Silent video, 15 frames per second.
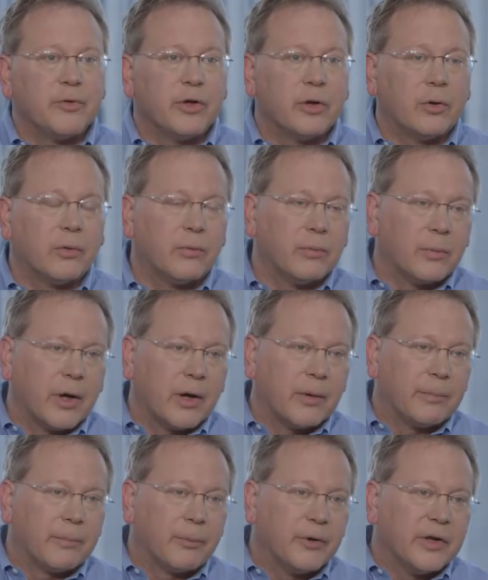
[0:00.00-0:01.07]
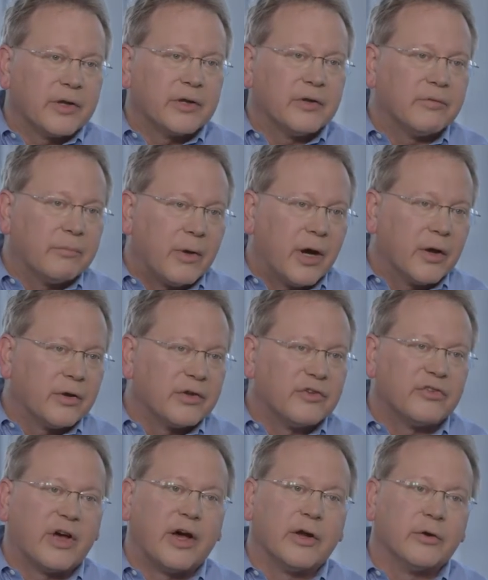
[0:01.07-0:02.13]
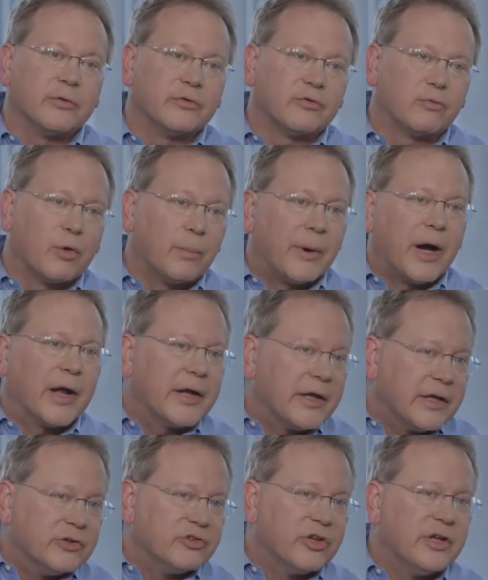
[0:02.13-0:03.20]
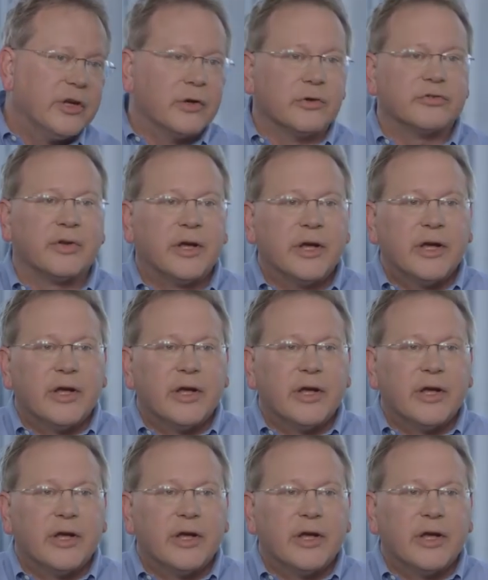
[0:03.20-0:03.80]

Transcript: You know, uh, predictive model designers, robotic engineers.